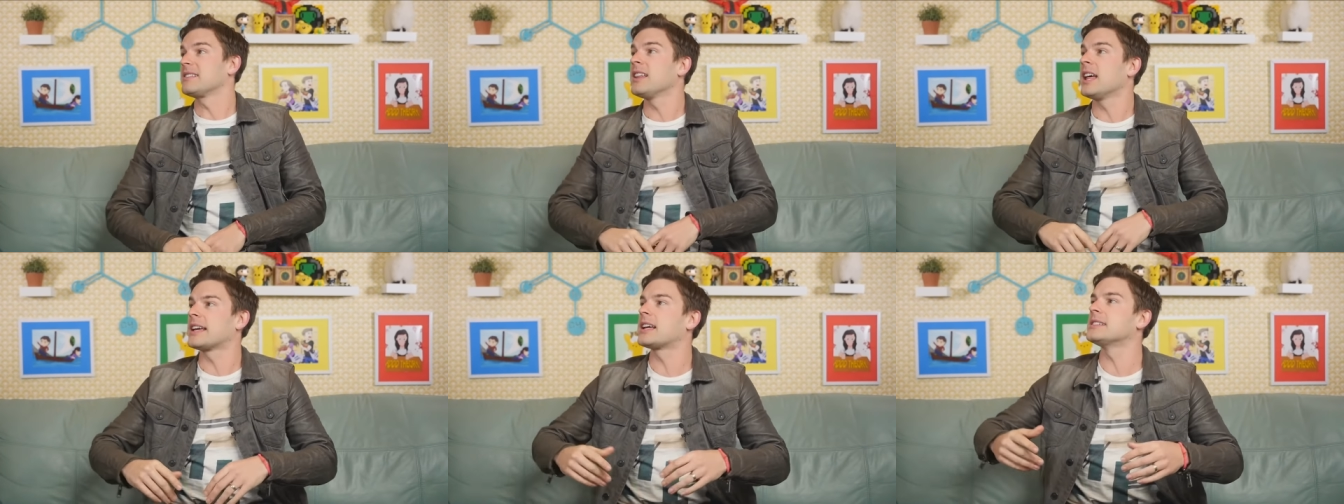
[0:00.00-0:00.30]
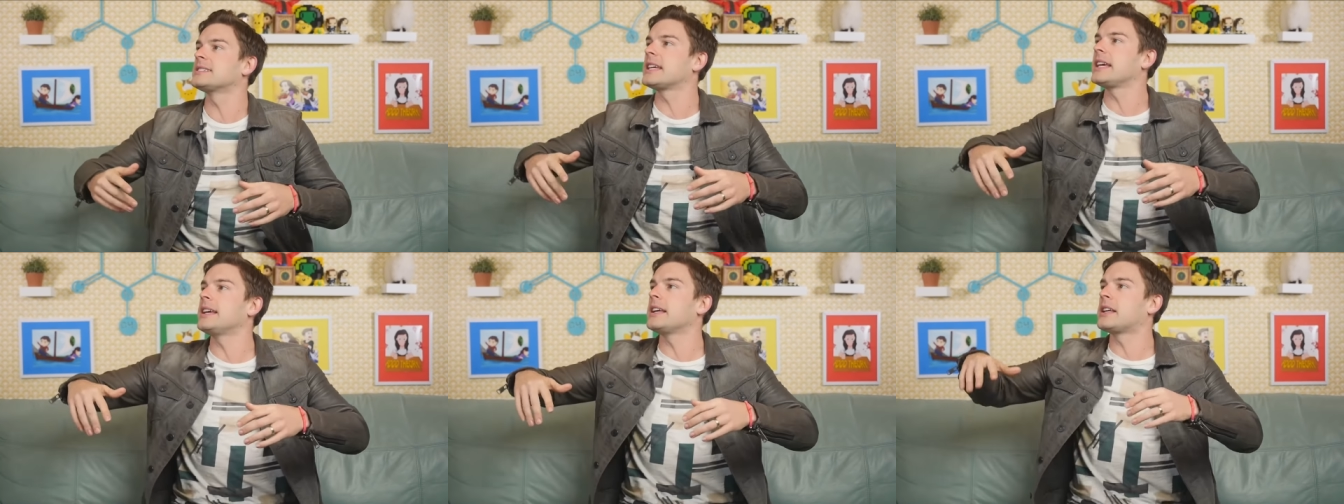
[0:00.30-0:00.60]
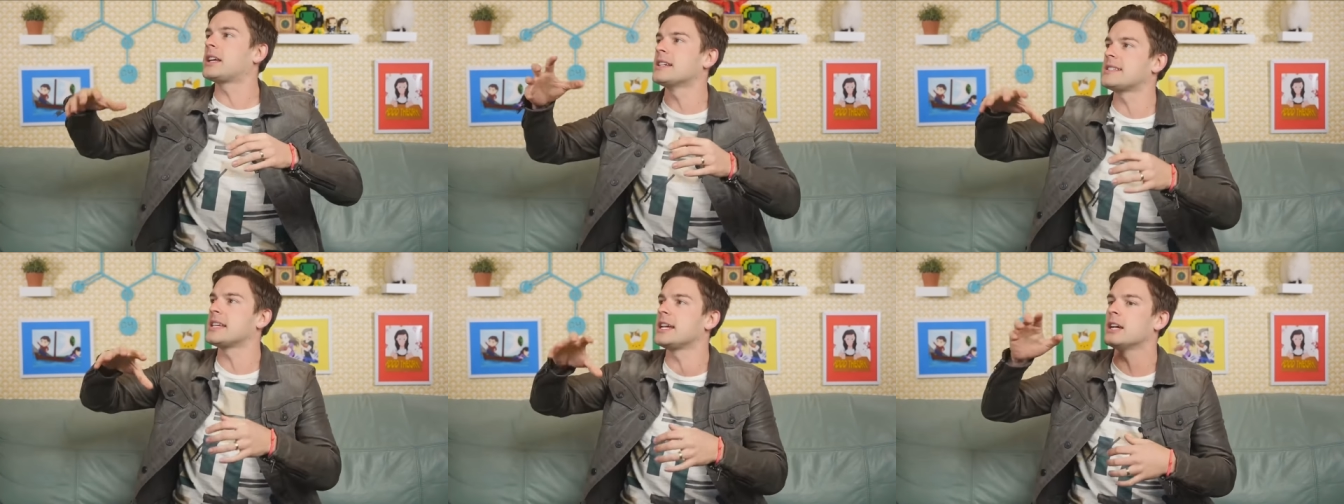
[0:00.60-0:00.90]
Like, cause he,
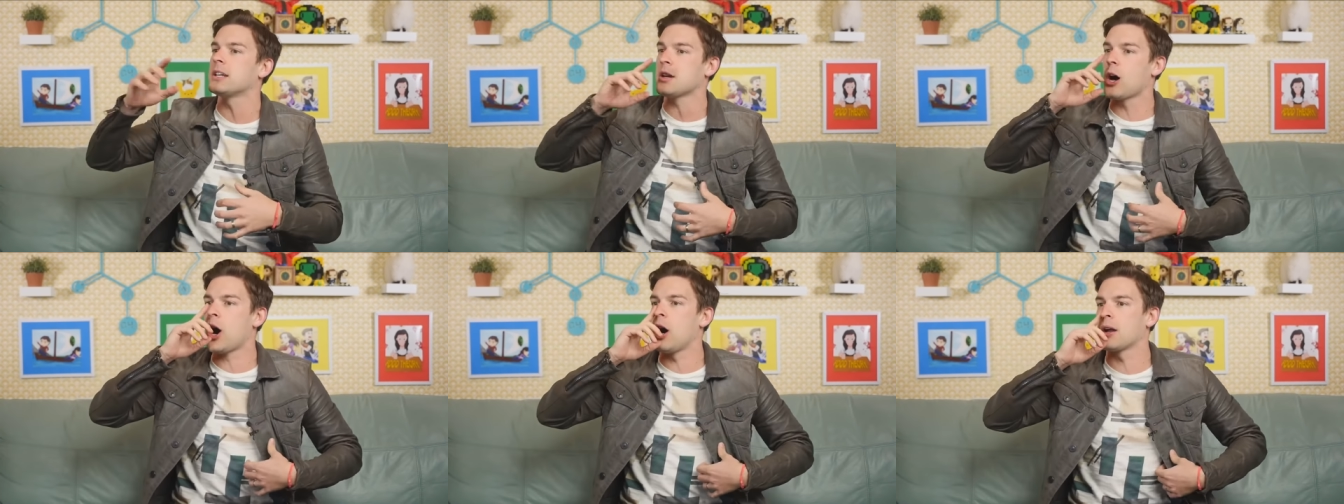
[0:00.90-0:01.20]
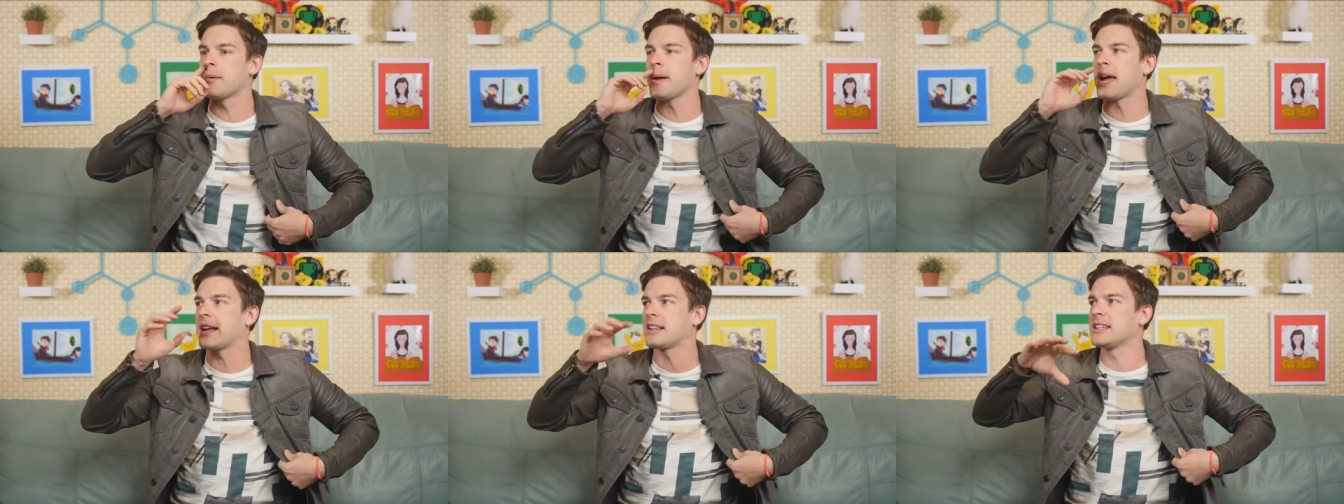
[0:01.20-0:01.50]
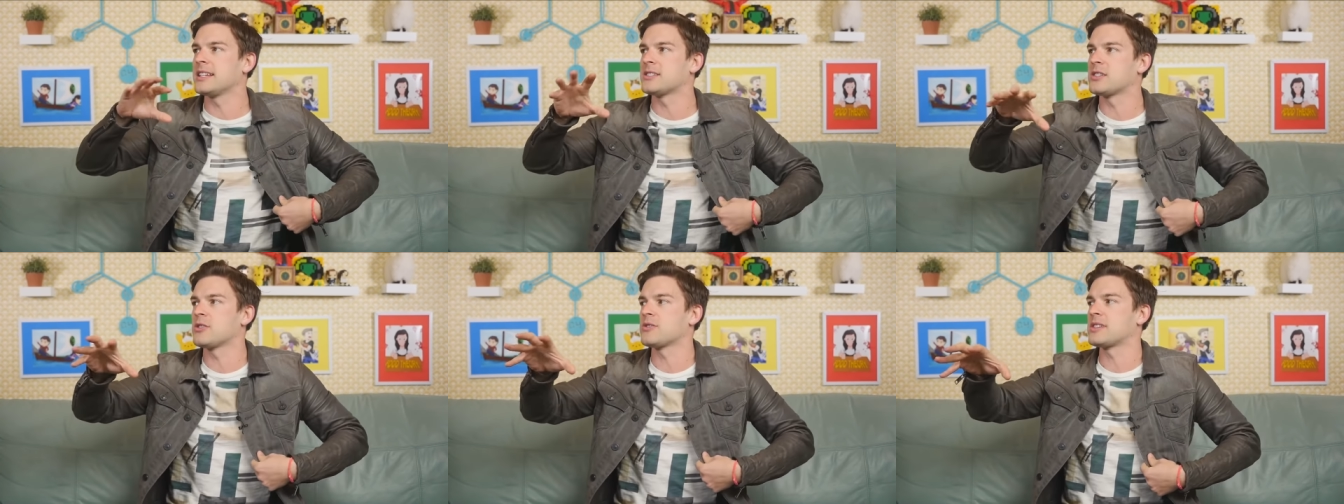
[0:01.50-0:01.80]
cause he
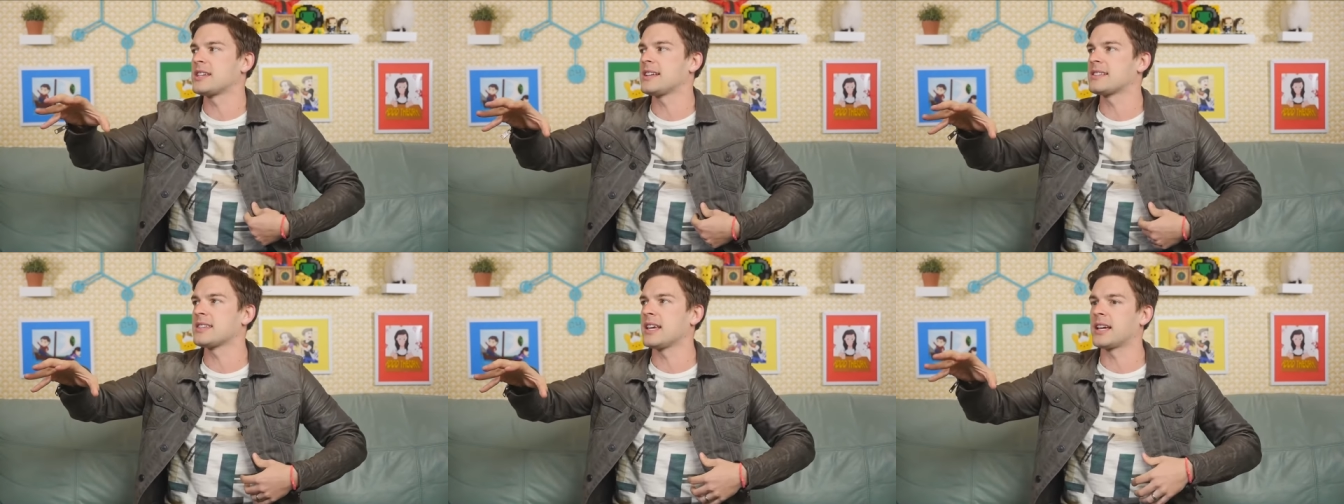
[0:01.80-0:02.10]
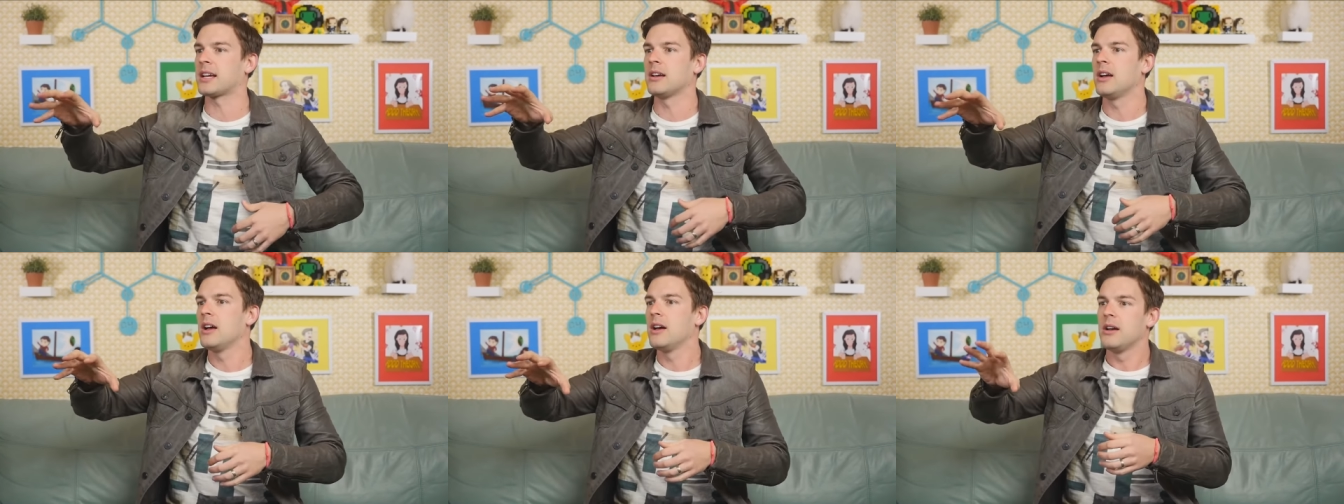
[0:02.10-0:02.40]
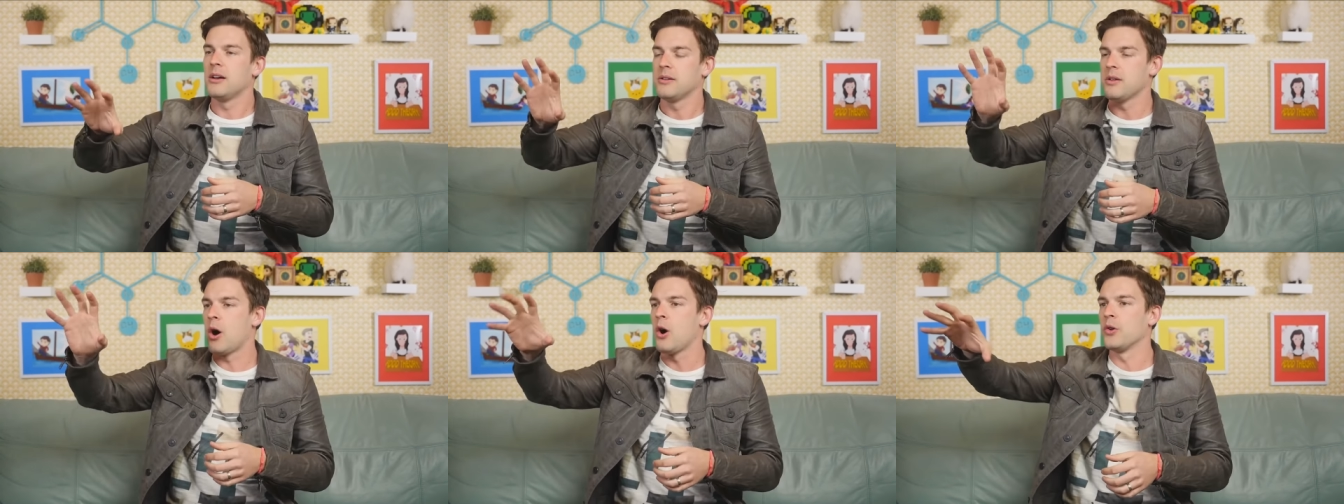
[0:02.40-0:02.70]
automatically associates like
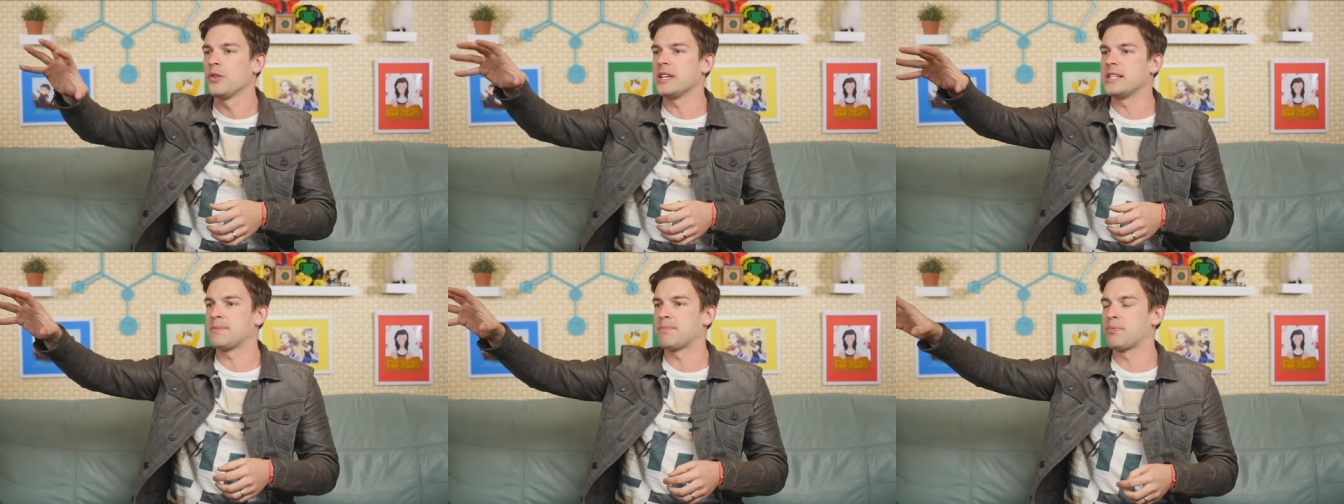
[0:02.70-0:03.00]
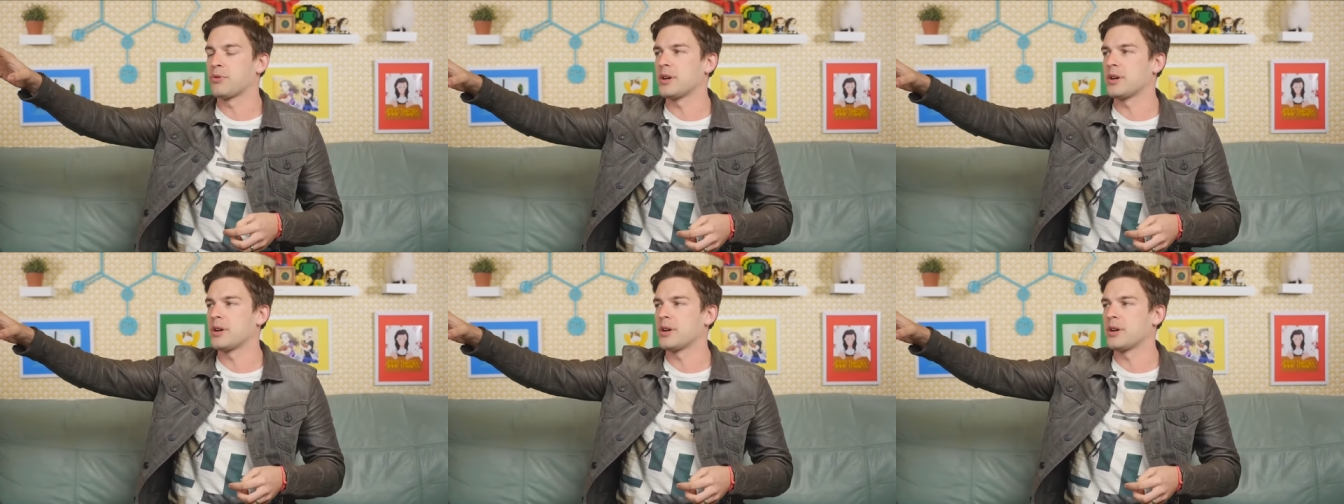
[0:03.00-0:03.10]
all these mm.